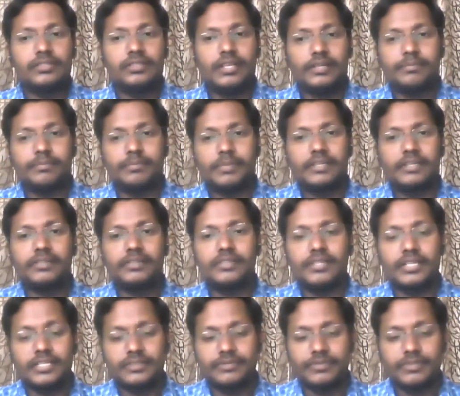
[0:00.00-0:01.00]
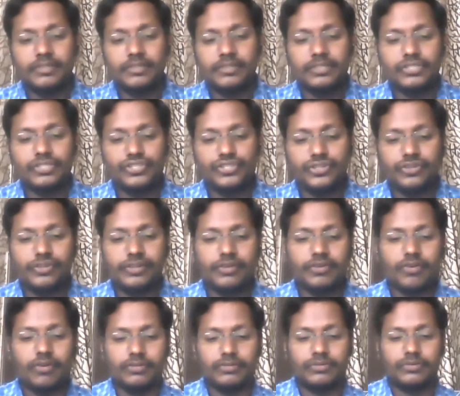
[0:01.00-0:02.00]
that particular test for
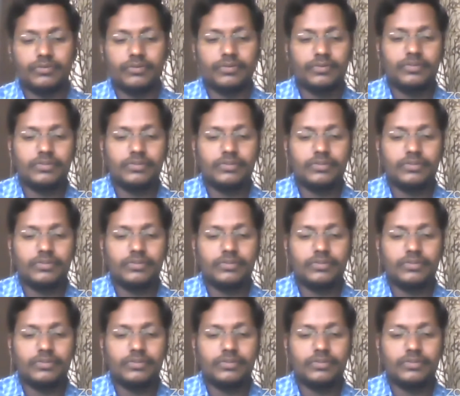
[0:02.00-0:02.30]
children also.